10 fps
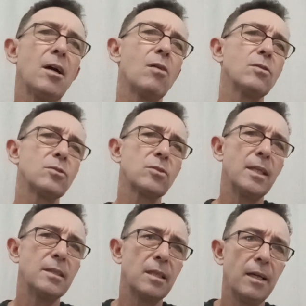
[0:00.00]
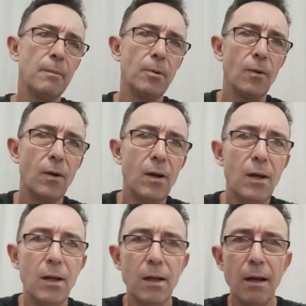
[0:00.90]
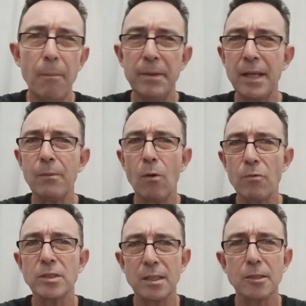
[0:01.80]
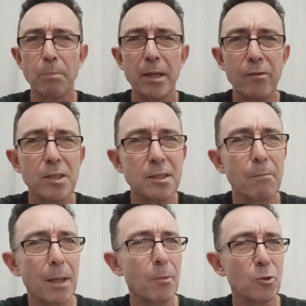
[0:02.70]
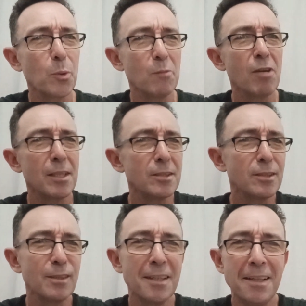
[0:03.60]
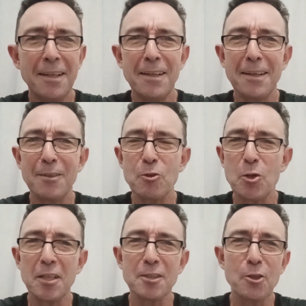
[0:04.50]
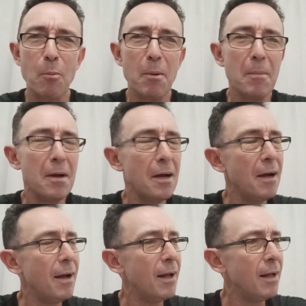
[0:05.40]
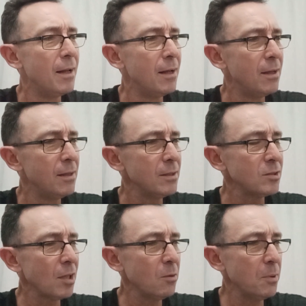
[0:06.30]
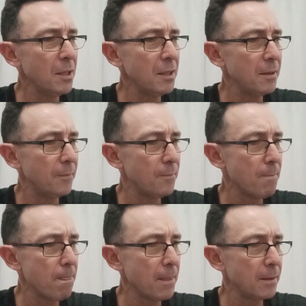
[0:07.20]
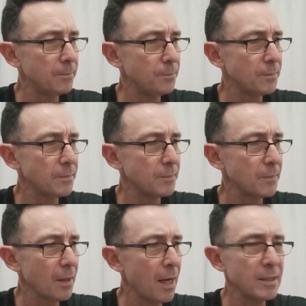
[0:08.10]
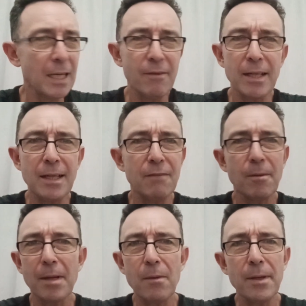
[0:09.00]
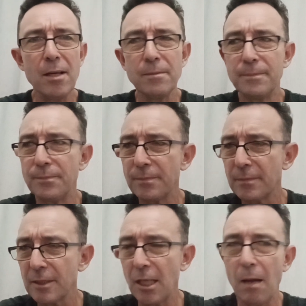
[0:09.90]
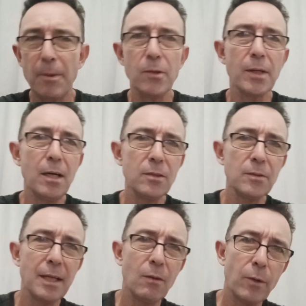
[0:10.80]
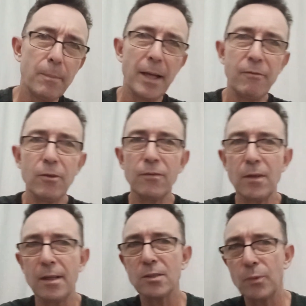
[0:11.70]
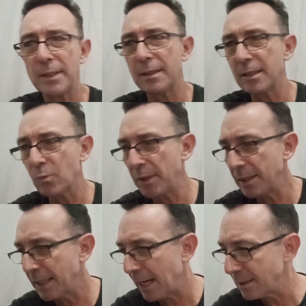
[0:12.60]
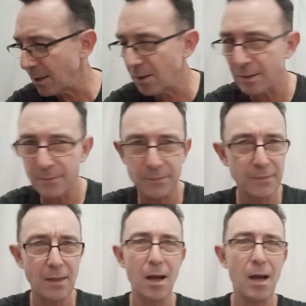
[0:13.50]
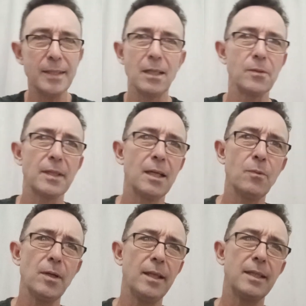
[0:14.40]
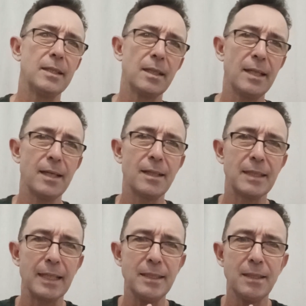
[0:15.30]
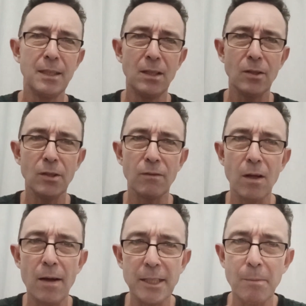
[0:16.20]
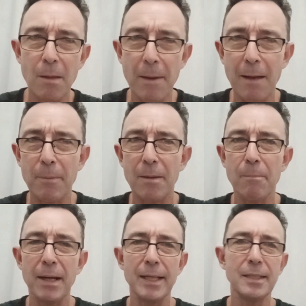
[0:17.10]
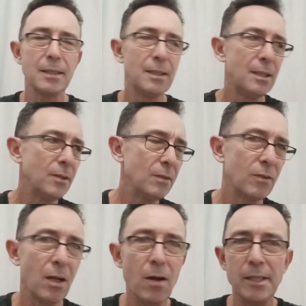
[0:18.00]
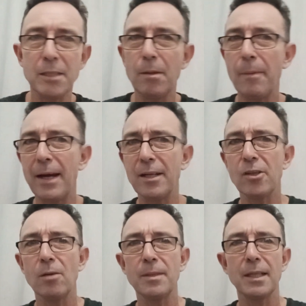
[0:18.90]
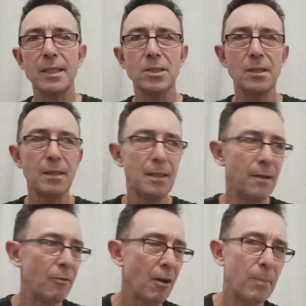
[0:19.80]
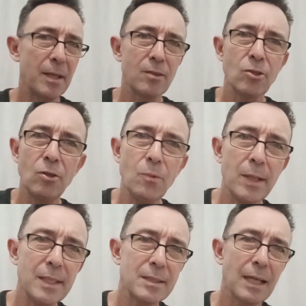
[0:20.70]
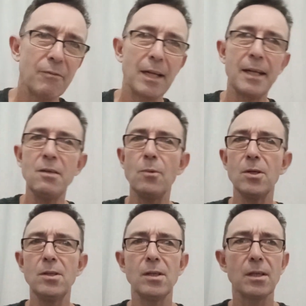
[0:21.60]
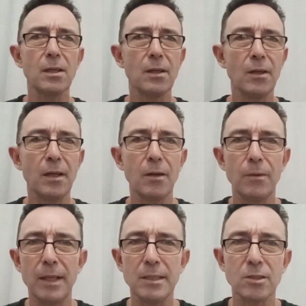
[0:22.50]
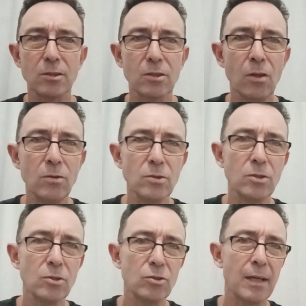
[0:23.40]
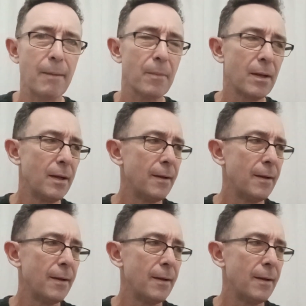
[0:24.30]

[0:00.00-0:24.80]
in the car, gone straight to the airport. I mean, they were obviously experienced in people doing runners and trying to stop them. So I said, I've had enough, I'm going home. She said, but you can't do that. We paid for your flights, we did this, we did that. I said, look, I don't care what you did at the end of the day. You've lied to me about being paid. You've lied to me about the accommodation. I've been here 2 weeks, I haven't had any work. You know, it's just constant crap.